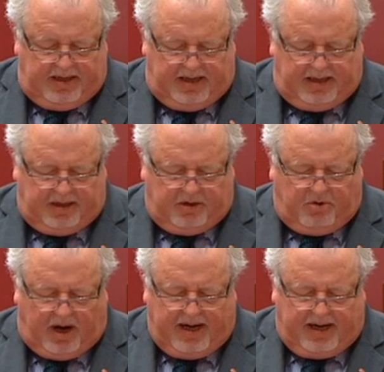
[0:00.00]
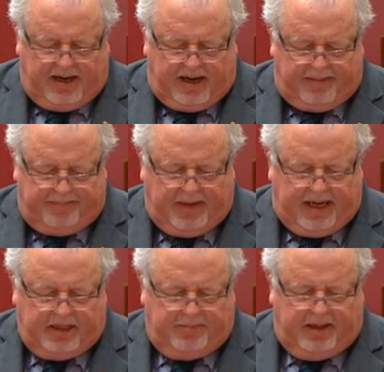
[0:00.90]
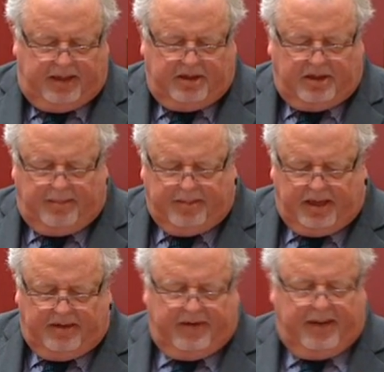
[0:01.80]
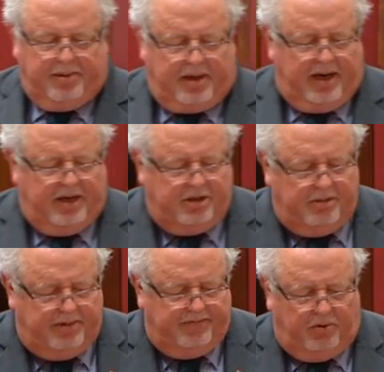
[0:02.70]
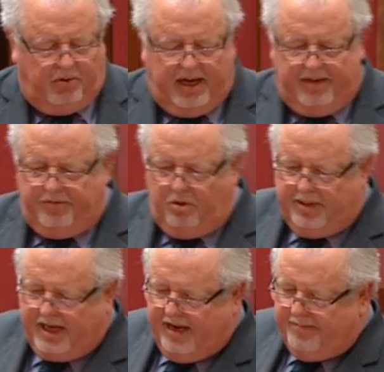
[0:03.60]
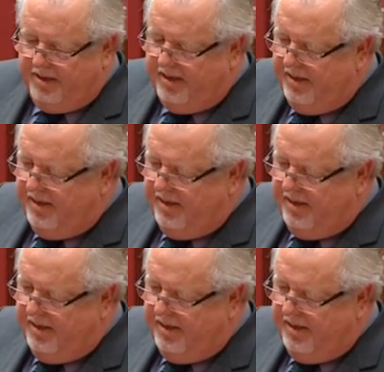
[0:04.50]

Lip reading: The drug has been the subject of an application before our former government.